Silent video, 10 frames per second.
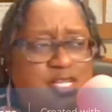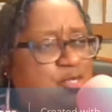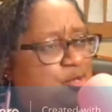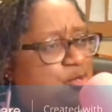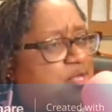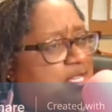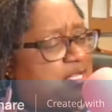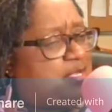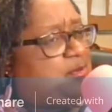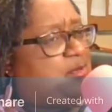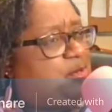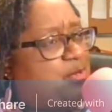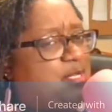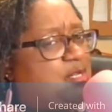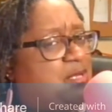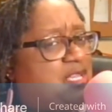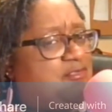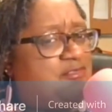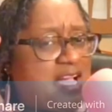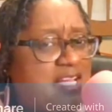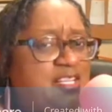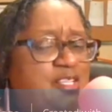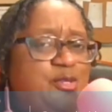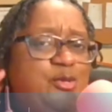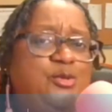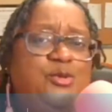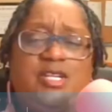Do you think they're going to be inviting you